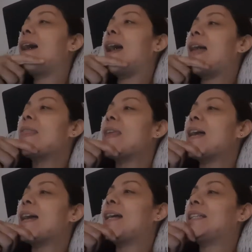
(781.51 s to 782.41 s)
and
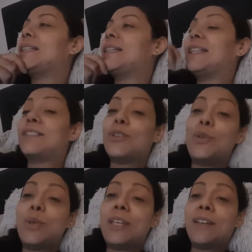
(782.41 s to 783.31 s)
then it's
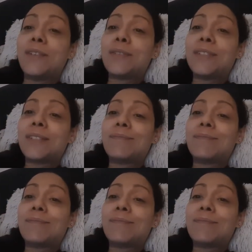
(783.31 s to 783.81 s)
New Year's.